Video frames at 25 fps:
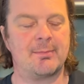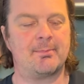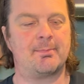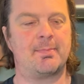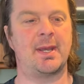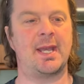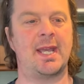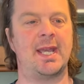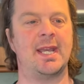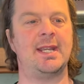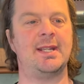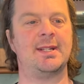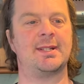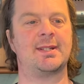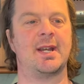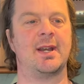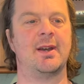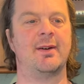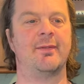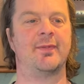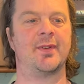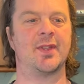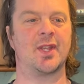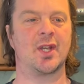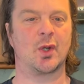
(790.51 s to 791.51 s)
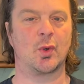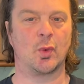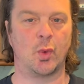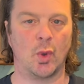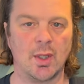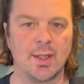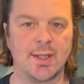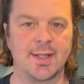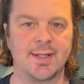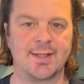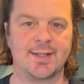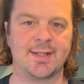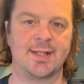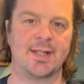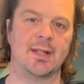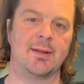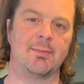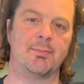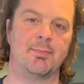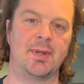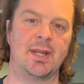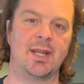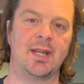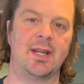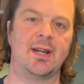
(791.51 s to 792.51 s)
paid, for the quality of the
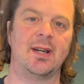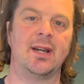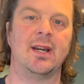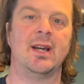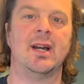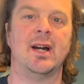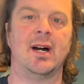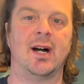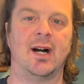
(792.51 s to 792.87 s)
beer,